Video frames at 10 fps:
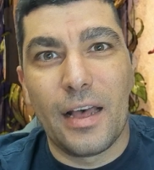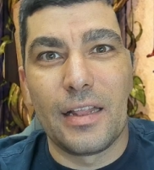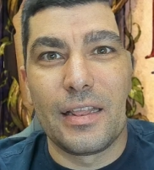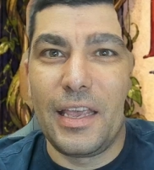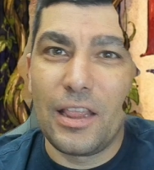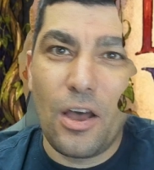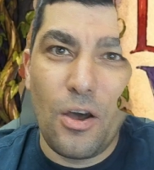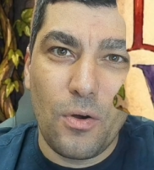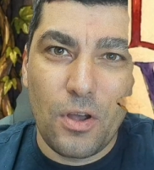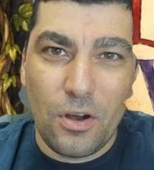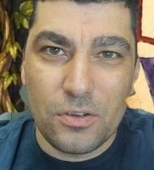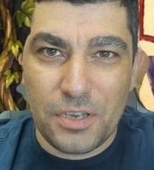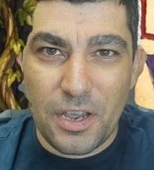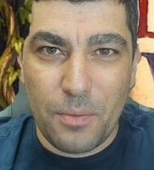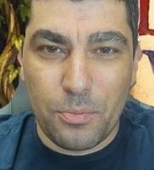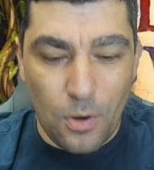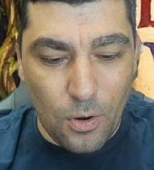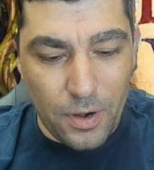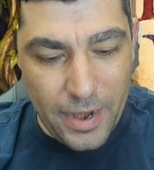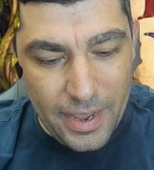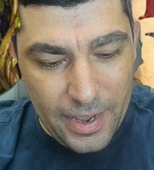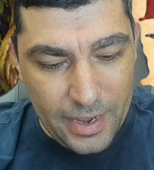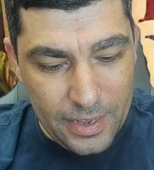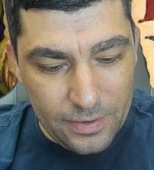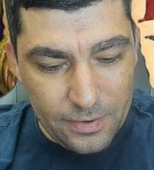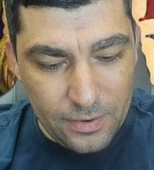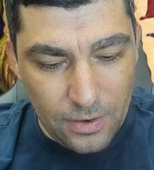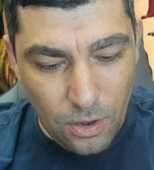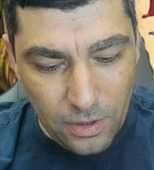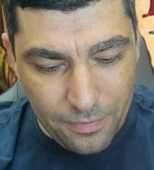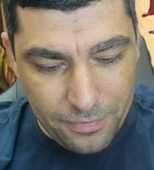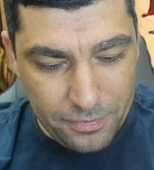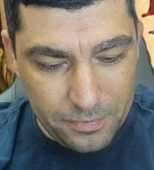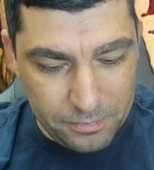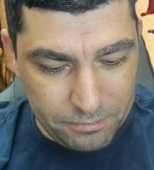Lilo, Causing Uproar, and Olaf.